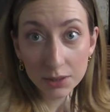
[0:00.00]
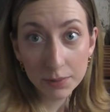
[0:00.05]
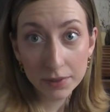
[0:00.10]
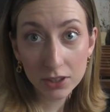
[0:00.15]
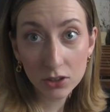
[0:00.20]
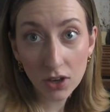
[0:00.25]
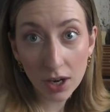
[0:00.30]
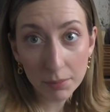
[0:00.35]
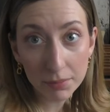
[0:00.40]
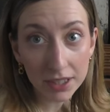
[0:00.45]
with
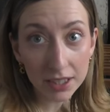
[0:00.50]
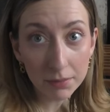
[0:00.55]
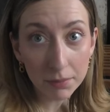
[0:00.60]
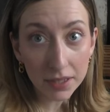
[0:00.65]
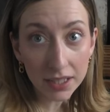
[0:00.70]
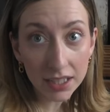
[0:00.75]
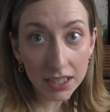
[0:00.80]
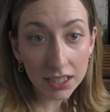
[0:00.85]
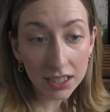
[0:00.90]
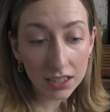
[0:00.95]
gremlin
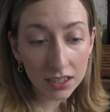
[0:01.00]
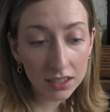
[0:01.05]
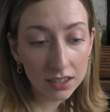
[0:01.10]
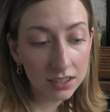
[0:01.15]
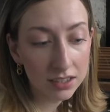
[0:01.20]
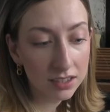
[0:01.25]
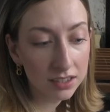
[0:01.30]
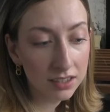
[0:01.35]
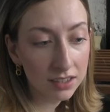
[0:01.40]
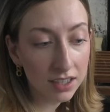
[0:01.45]
me.
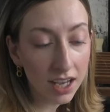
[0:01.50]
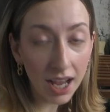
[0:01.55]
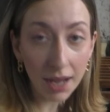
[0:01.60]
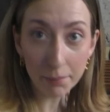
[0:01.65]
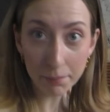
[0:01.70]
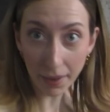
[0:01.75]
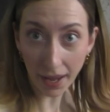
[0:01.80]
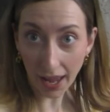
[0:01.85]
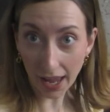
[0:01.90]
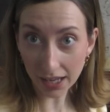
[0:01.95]
I'm
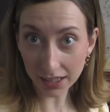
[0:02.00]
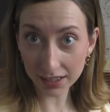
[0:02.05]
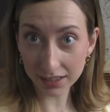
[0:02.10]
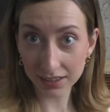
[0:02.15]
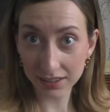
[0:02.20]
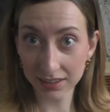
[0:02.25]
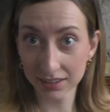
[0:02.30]
back.